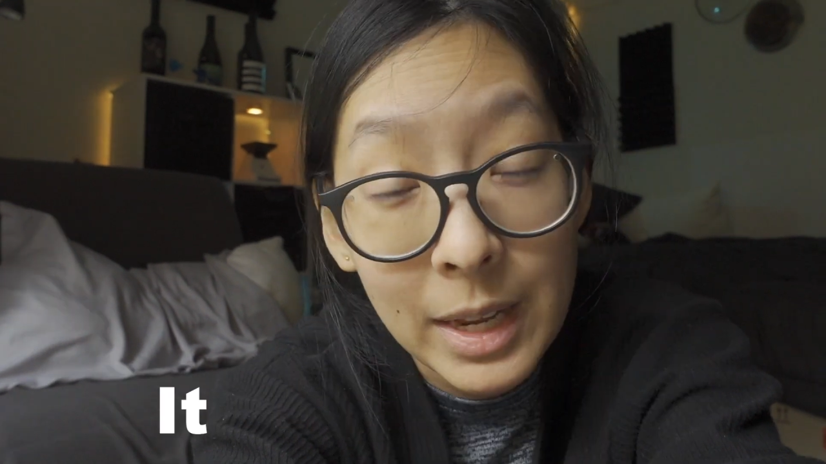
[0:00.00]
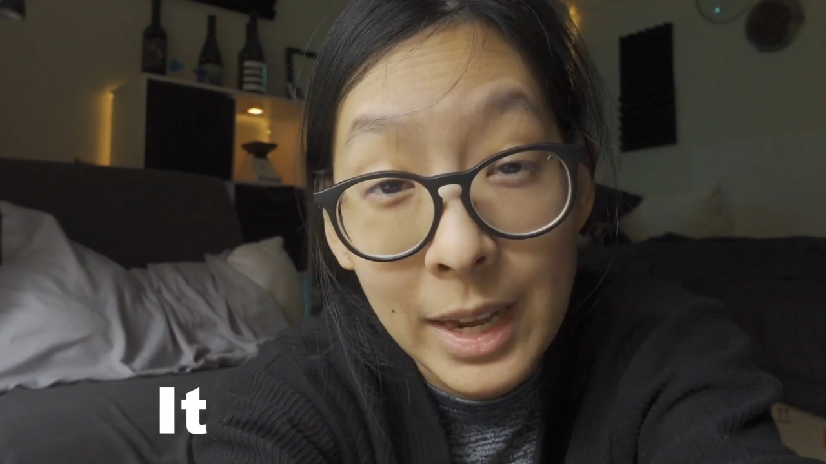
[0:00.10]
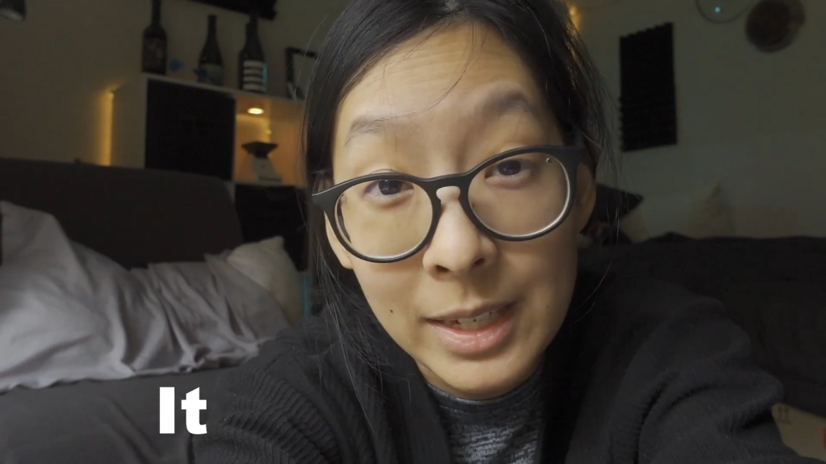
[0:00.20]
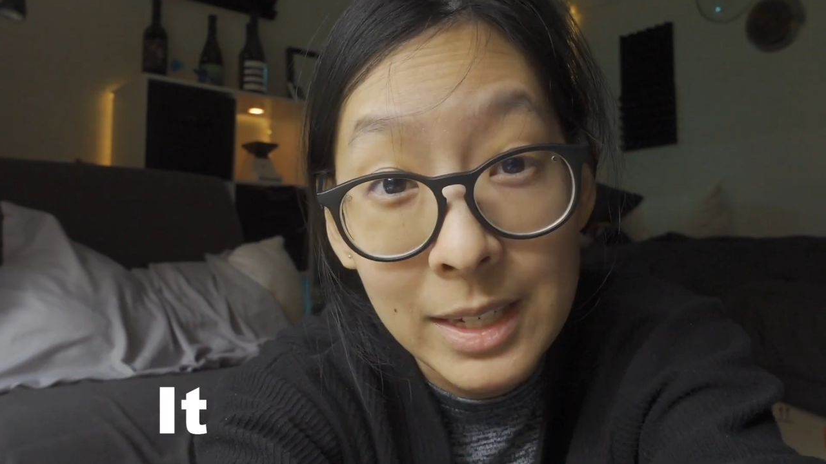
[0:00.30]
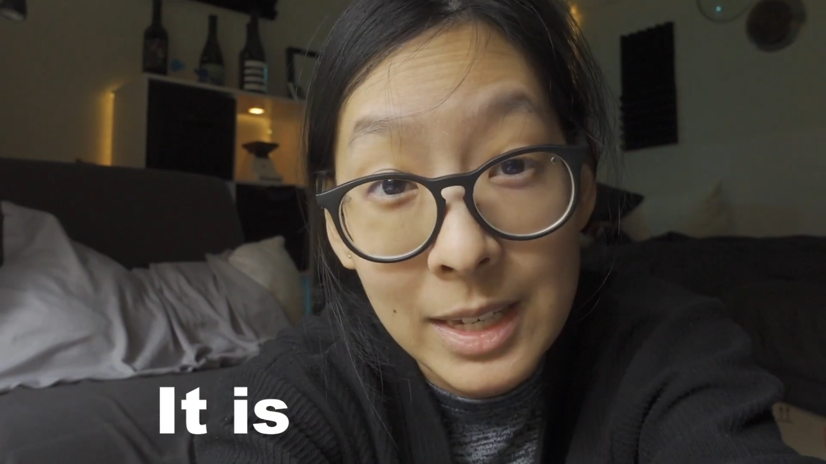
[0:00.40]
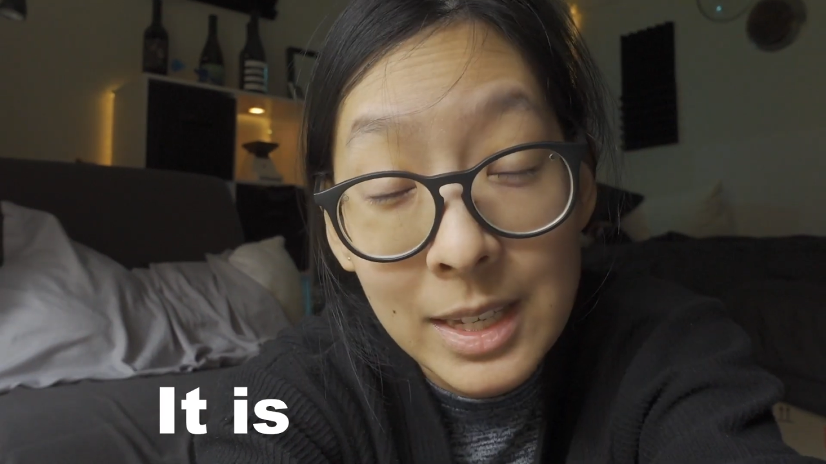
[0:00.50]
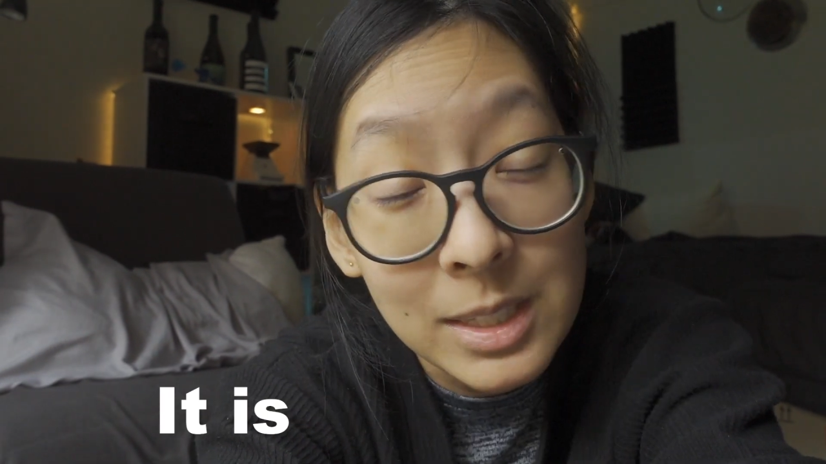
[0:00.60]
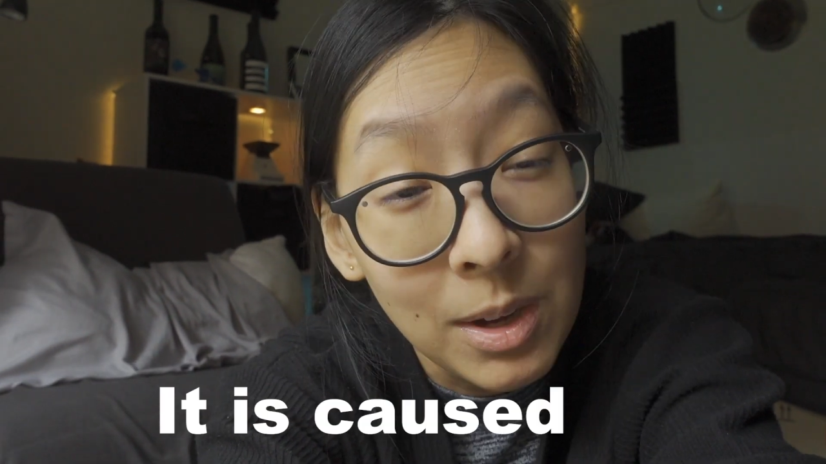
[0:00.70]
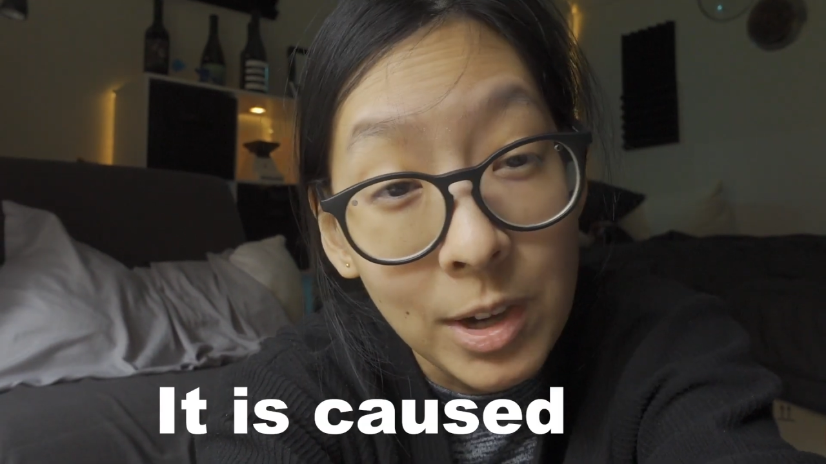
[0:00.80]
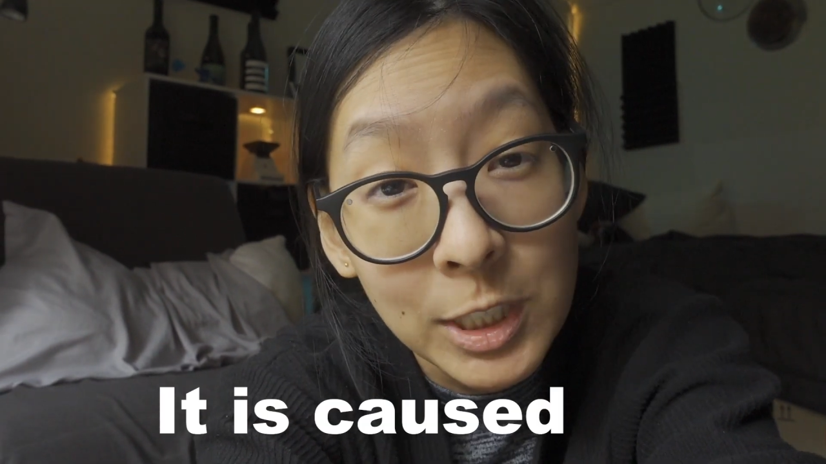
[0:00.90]
and it is
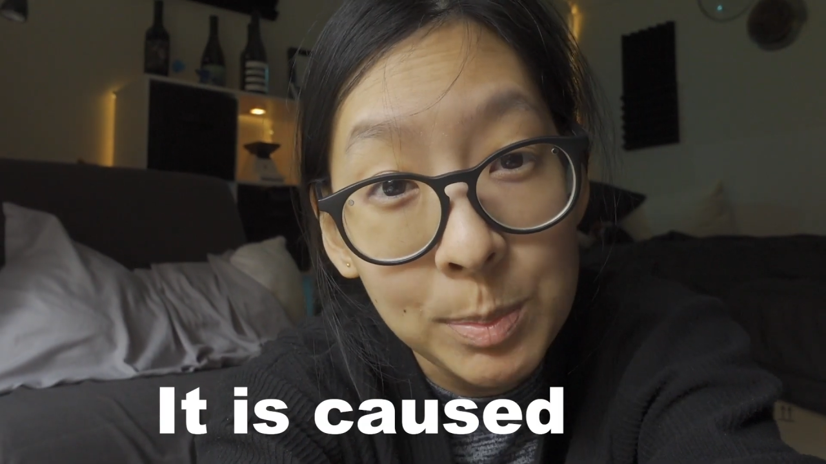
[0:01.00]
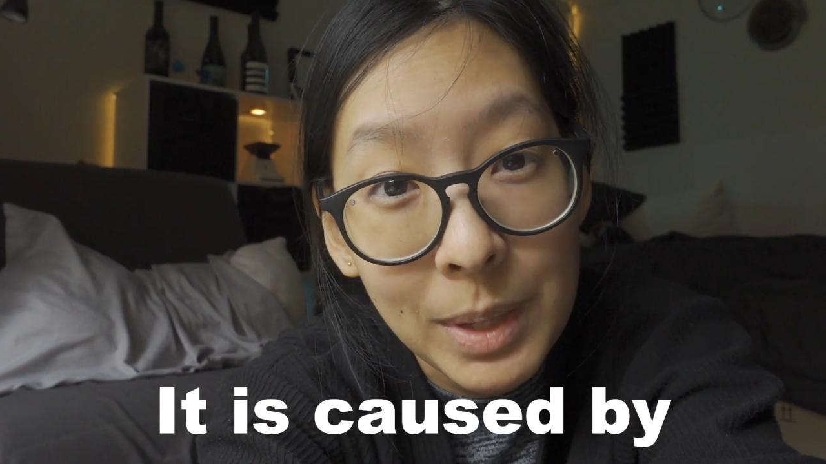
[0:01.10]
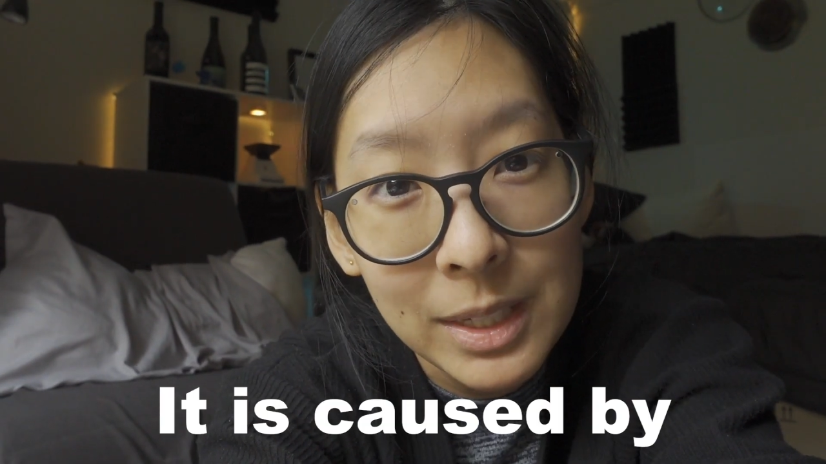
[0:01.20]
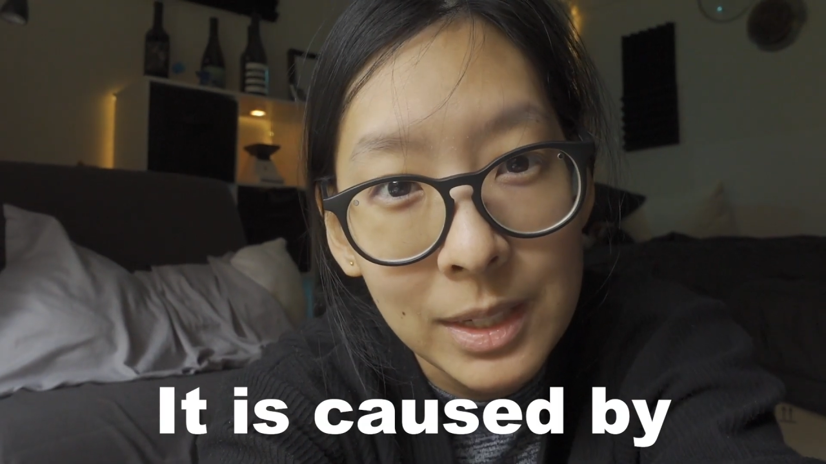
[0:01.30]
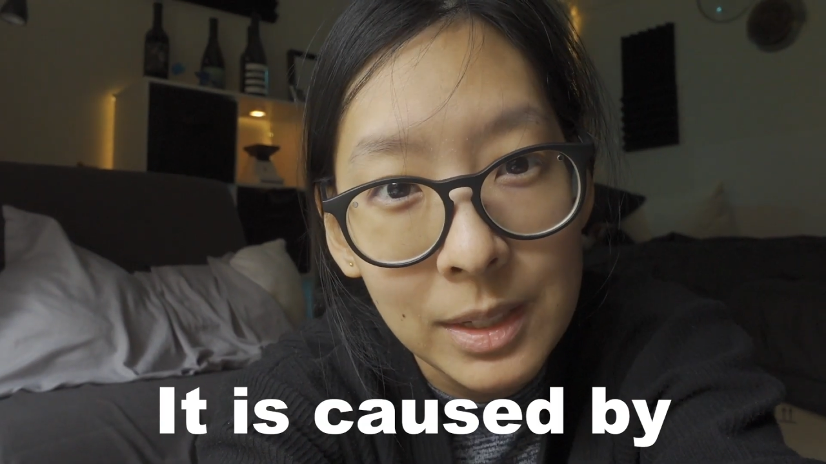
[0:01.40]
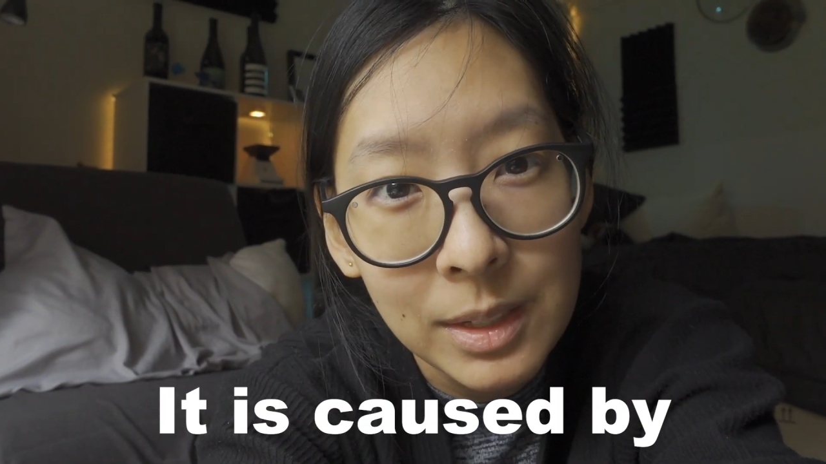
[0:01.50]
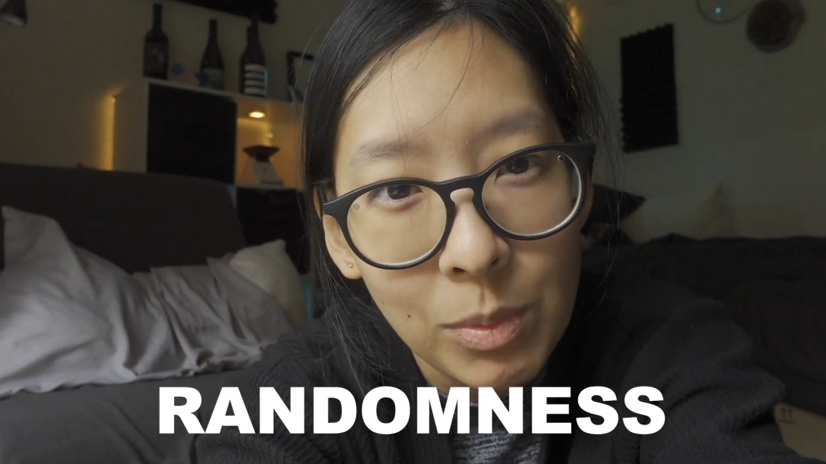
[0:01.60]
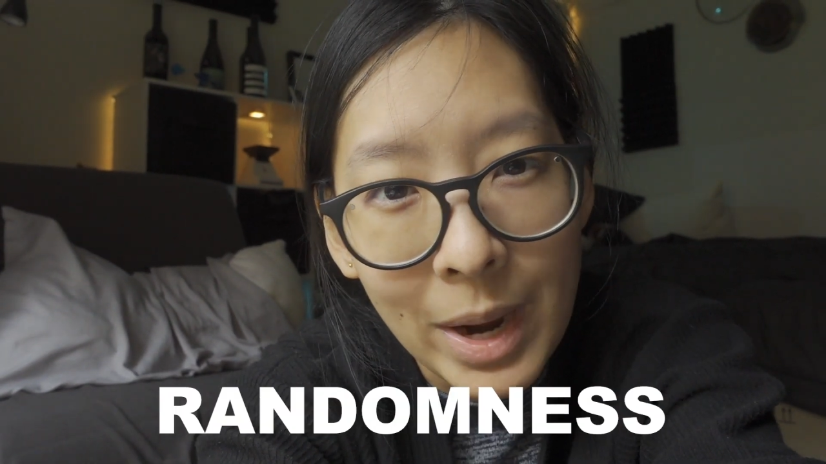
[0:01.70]
caused by the